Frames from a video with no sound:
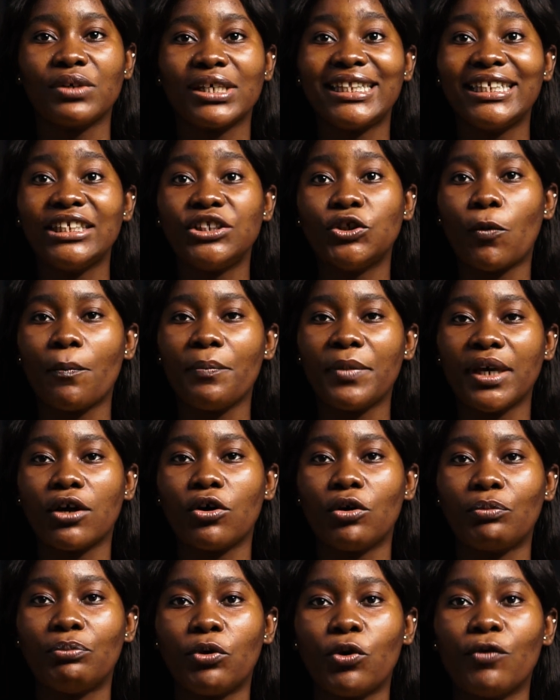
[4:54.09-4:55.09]
clean your
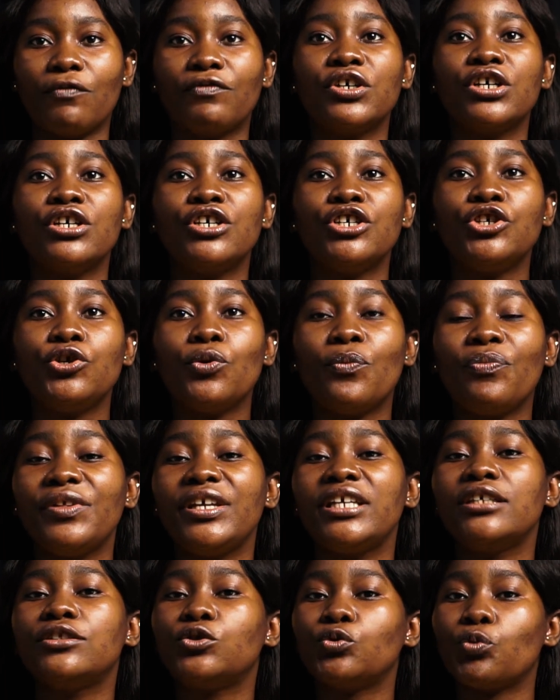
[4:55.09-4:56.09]
makeup off, you
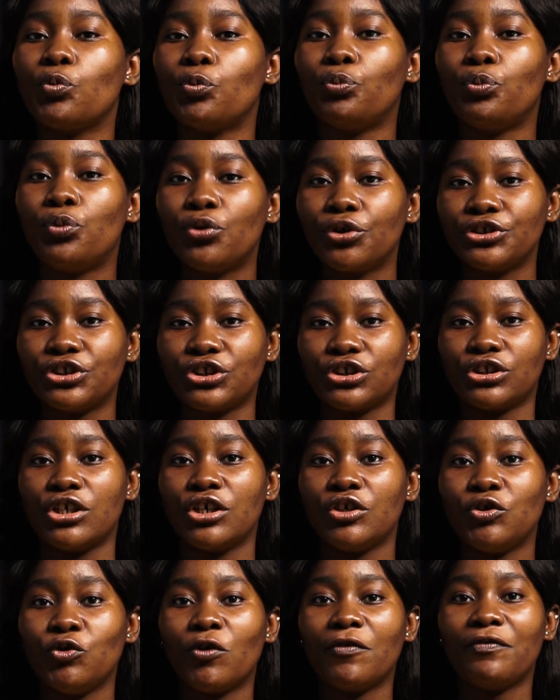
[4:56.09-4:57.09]
need to wash
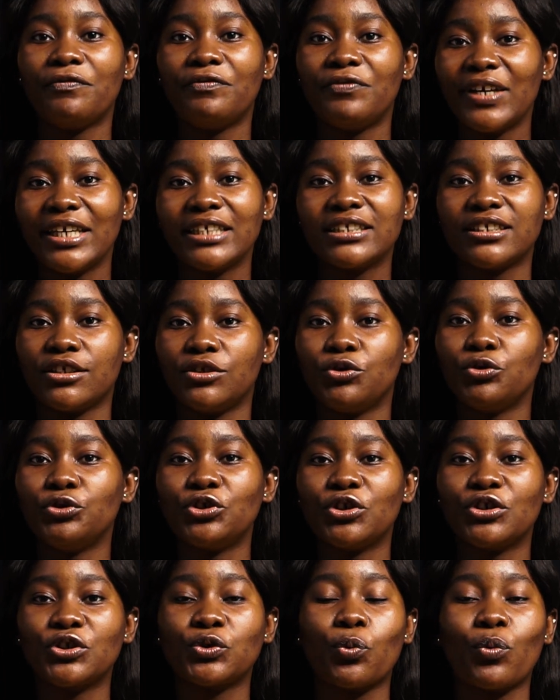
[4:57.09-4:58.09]
your face. You don't
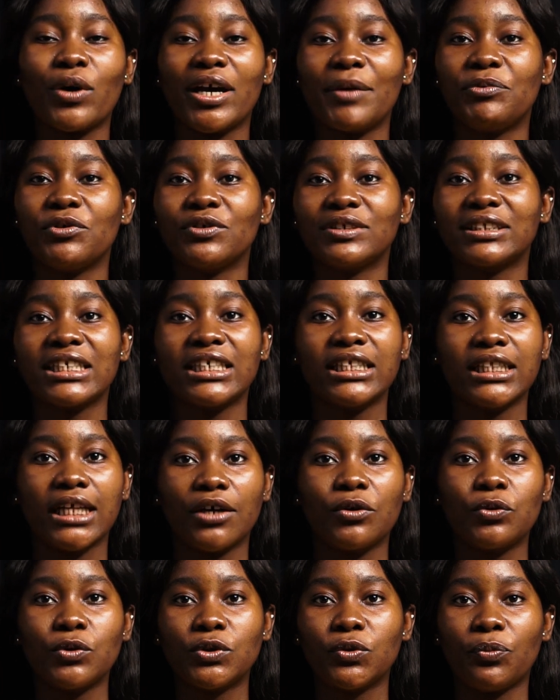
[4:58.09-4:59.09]
just wipe your skin
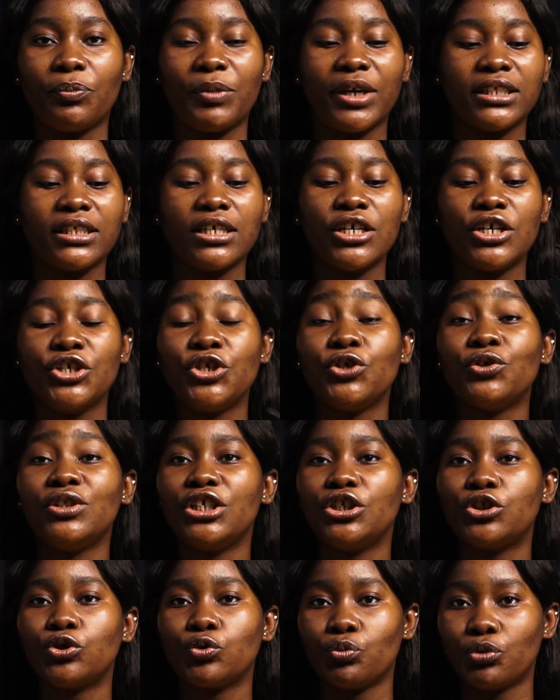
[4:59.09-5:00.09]
and go to bed. You
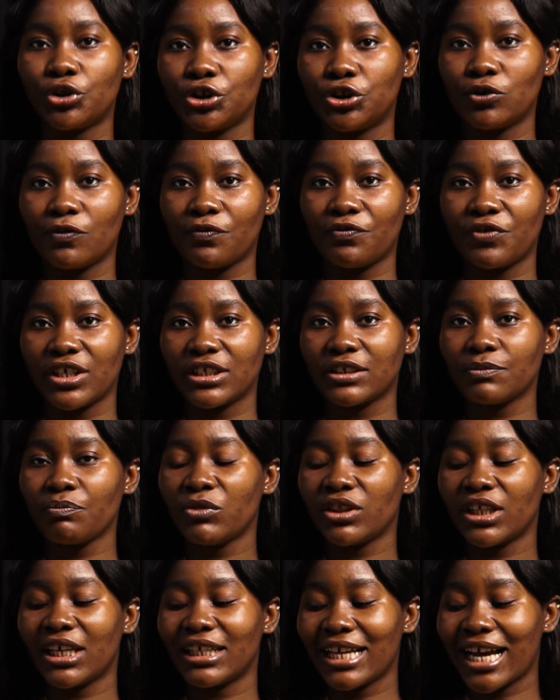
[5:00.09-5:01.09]
need to wash your face.
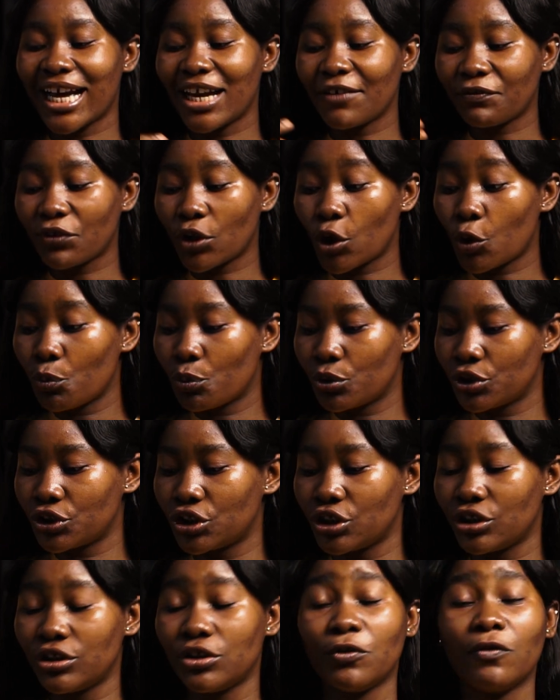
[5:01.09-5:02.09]
Then after
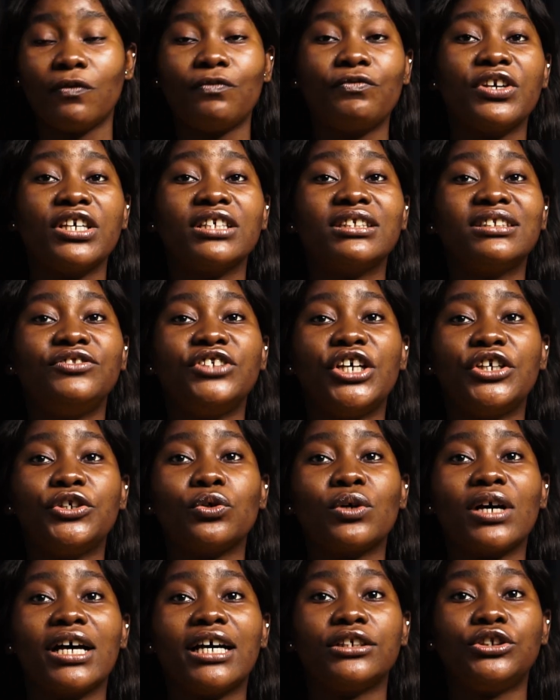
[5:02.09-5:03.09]
washing your face, then
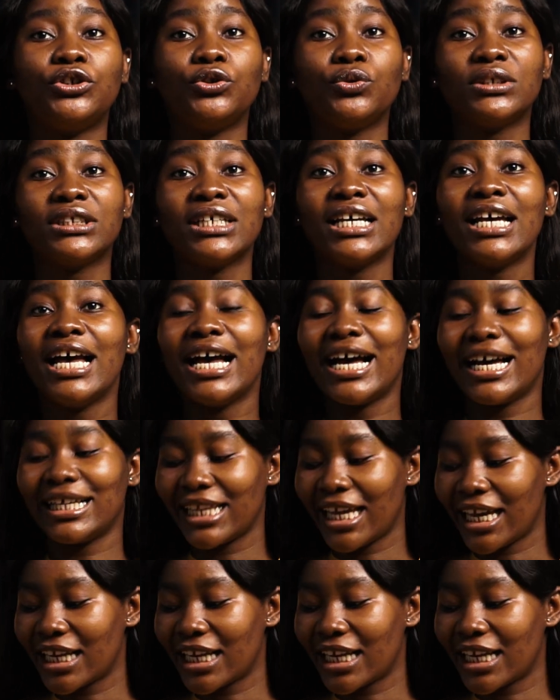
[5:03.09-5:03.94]
you can use an